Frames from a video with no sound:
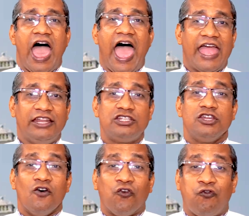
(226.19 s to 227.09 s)

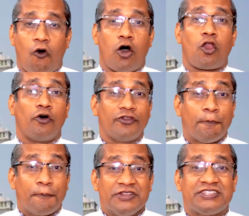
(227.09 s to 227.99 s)
and follow
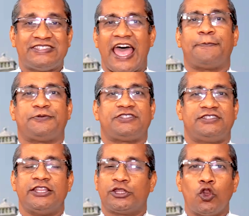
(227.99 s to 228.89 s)
the precepts
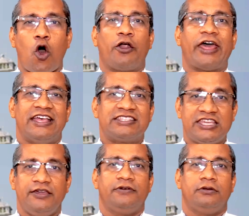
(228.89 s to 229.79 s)
that the Lord has
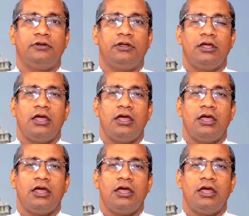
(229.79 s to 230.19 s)
given.